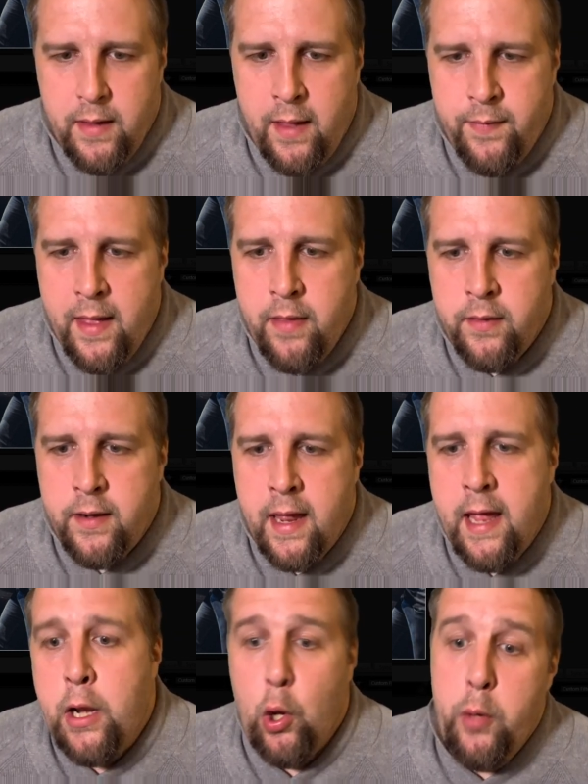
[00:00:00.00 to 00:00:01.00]
At the end of the
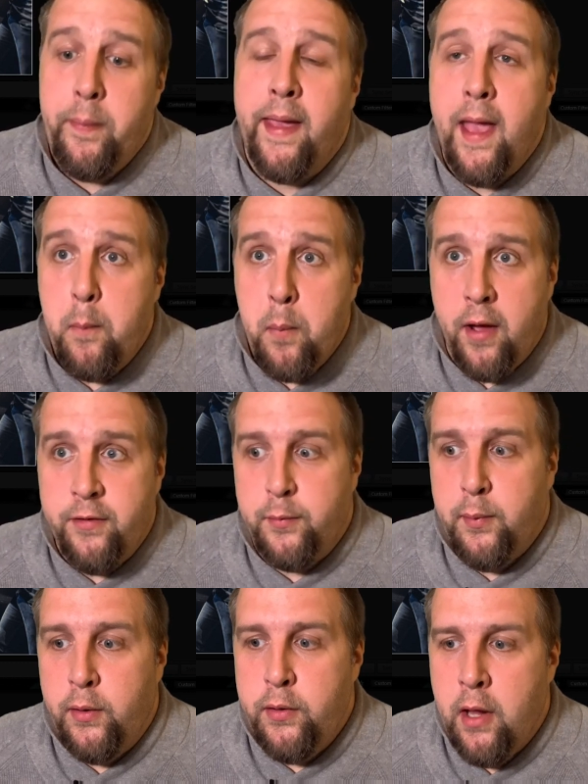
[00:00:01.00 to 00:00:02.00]
day, it only became
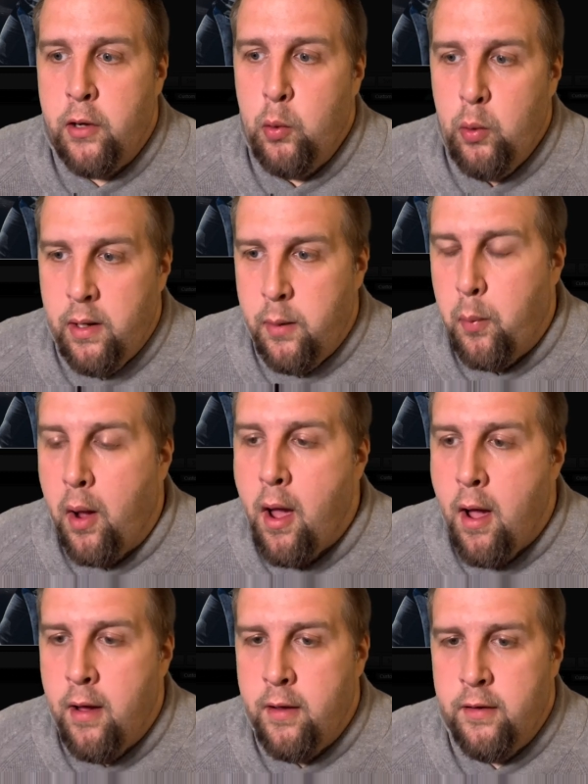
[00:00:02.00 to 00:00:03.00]
possible not only
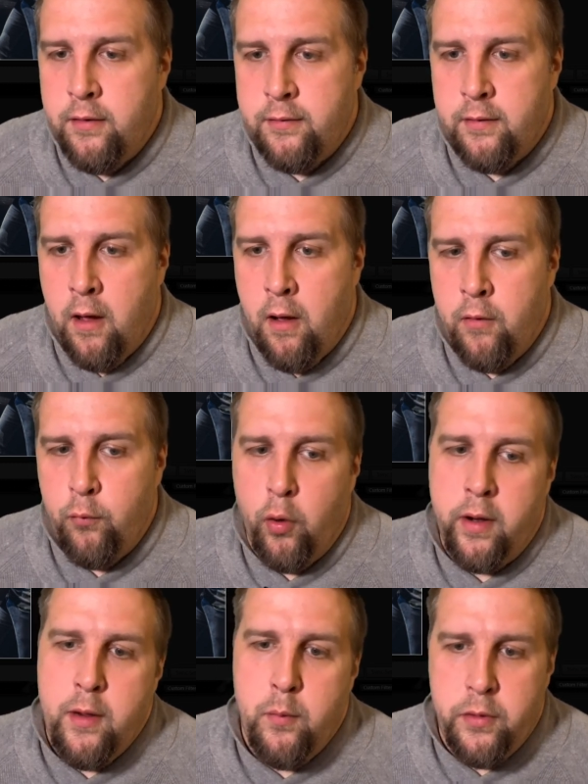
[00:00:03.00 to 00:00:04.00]
because of
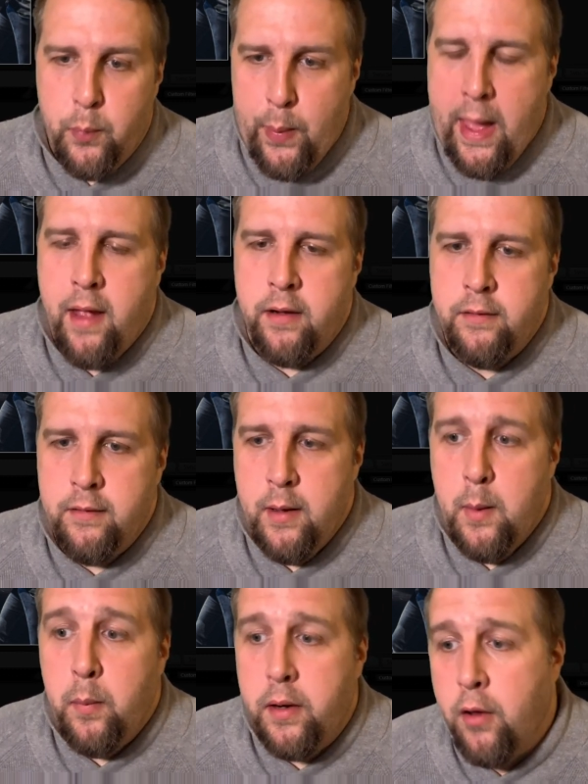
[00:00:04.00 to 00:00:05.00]
working with the band,
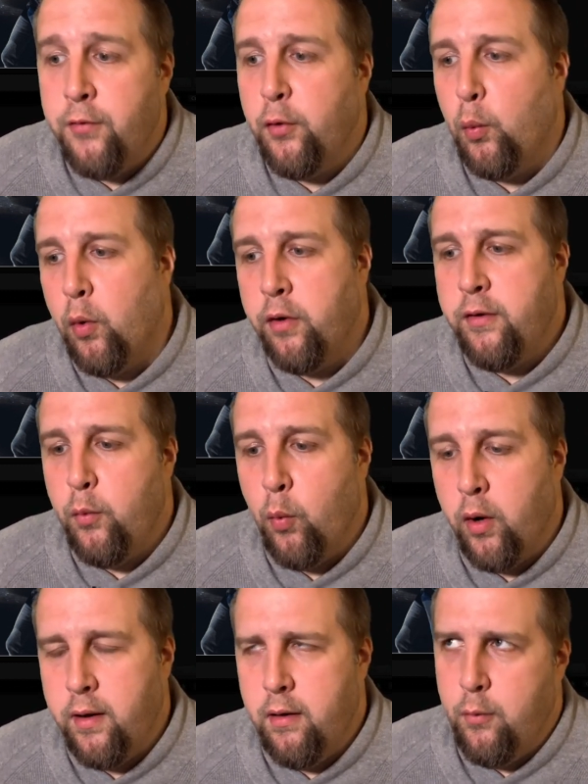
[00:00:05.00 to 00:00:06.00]
but also working
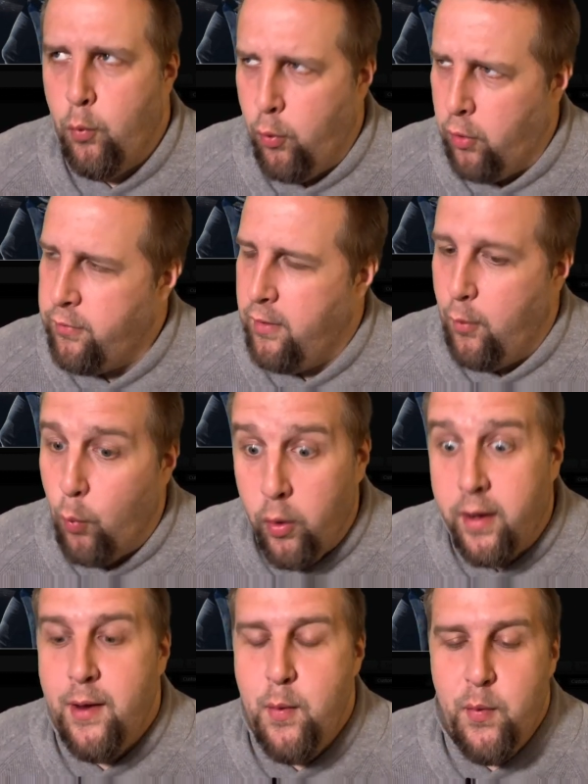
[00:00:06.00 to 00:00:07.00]

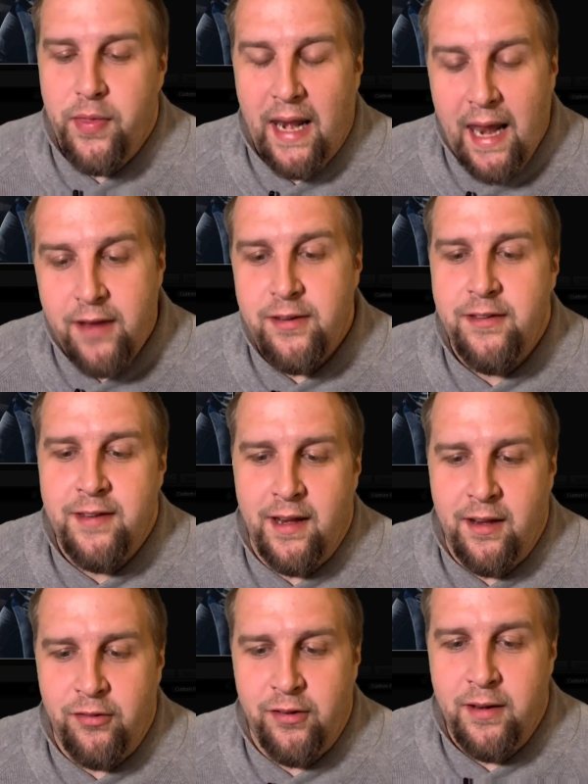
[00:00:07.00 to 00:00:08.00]
with the lighting
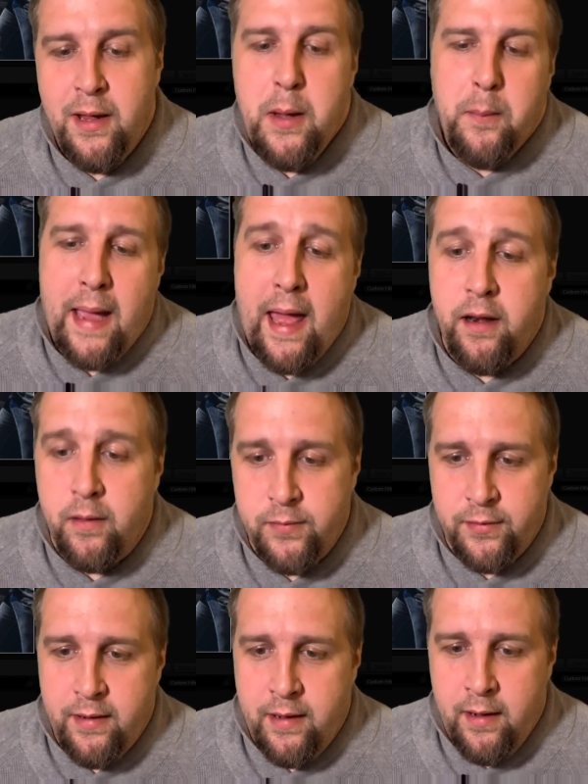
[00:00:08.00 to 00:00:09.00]
technician, and
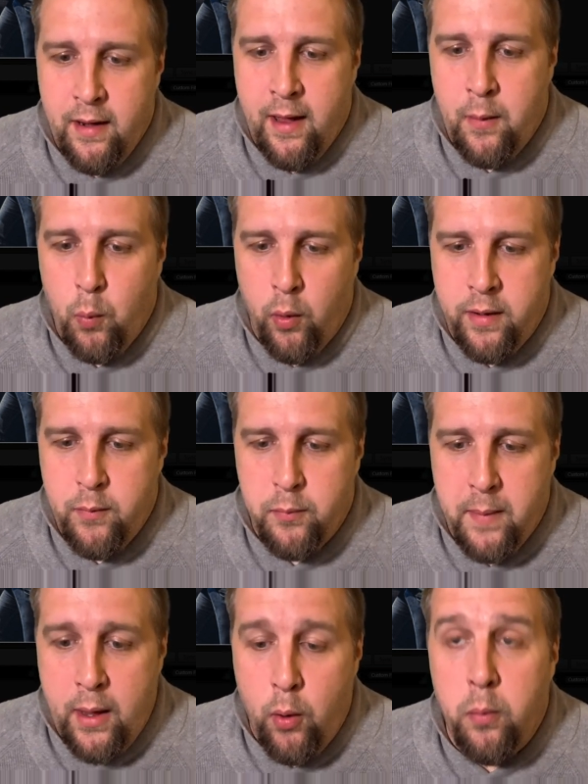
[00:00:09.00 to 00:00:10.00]
obviously working
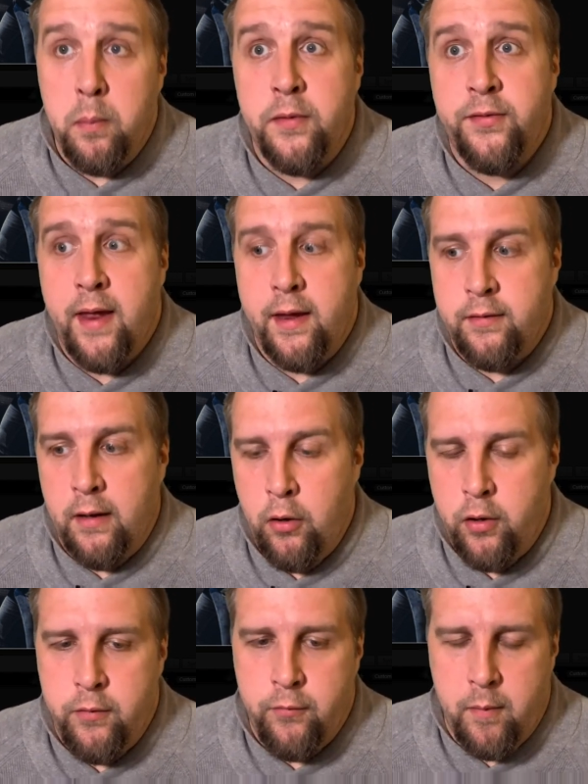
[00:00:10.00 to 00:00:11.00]
with my own mistakes and
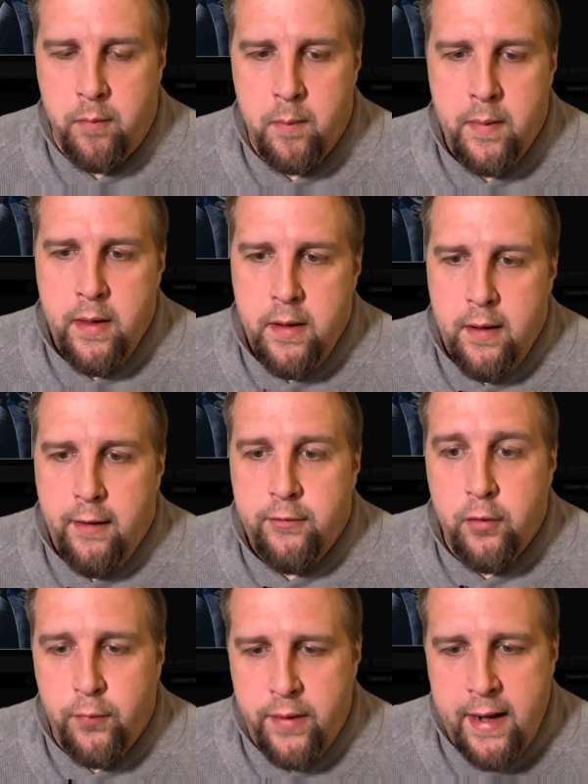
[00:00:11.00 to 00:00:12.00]
learning from them.
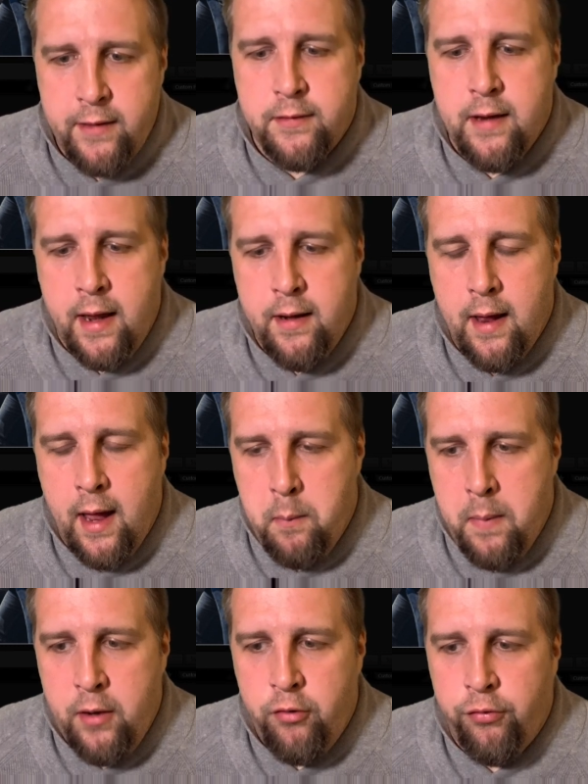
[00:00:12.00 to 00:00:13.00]
So for the next night, I
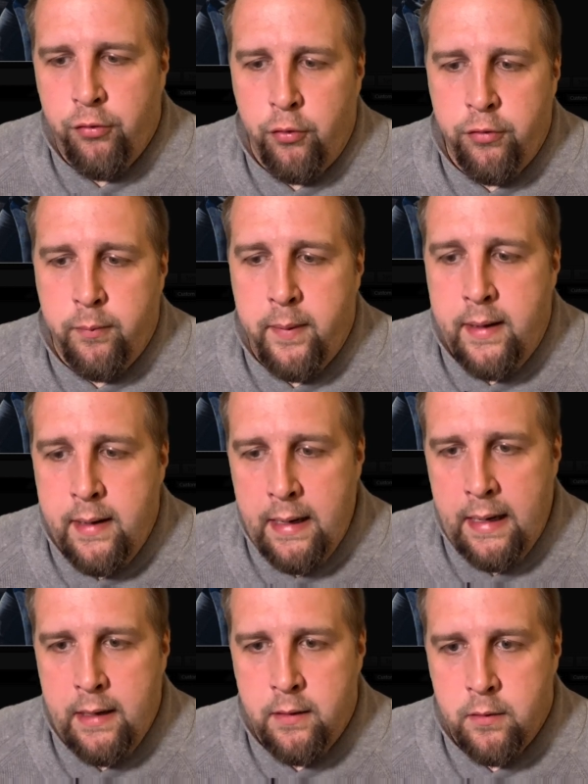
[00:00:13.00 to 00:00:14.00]
made sure to be
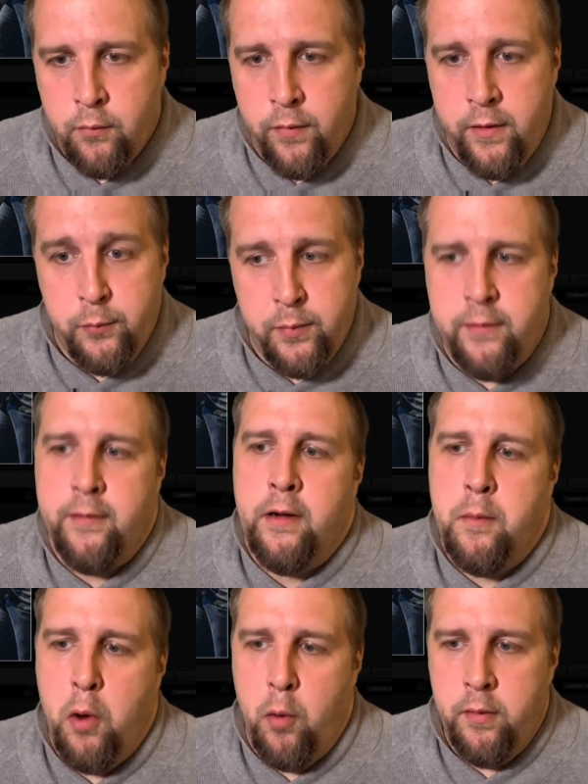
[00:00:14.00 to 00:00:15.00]
kneeling for this
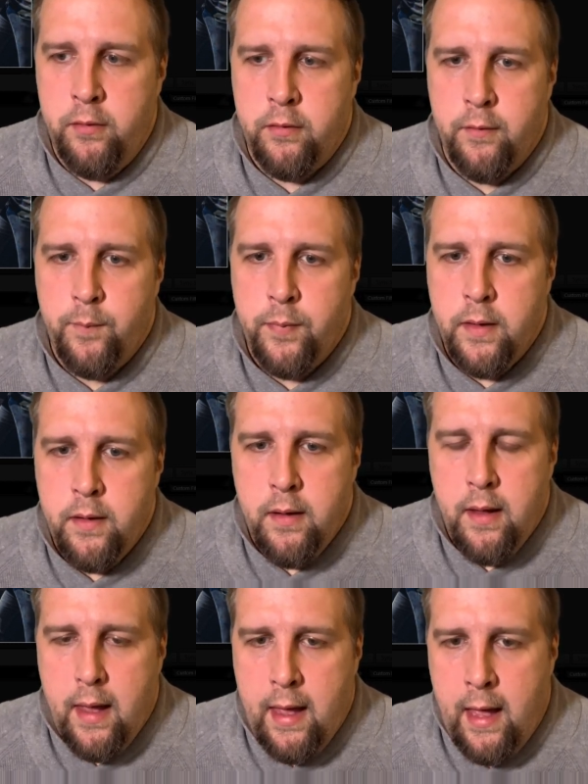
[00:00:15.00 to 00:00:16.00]
particular moment.
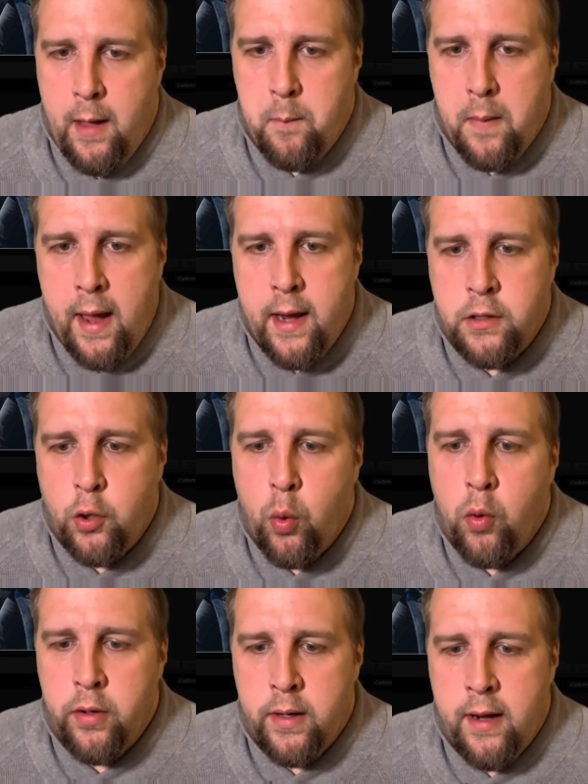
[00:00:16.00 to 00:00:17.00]
I had
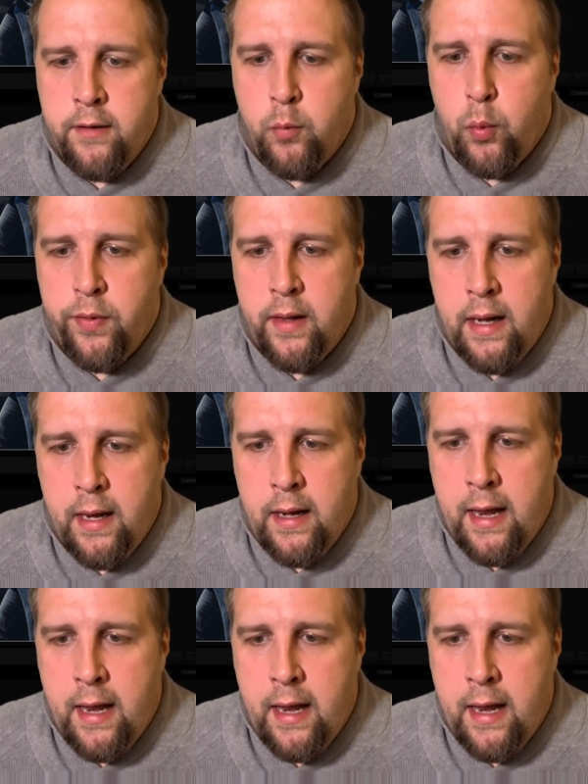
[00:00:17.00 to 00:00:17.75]
coordinated with the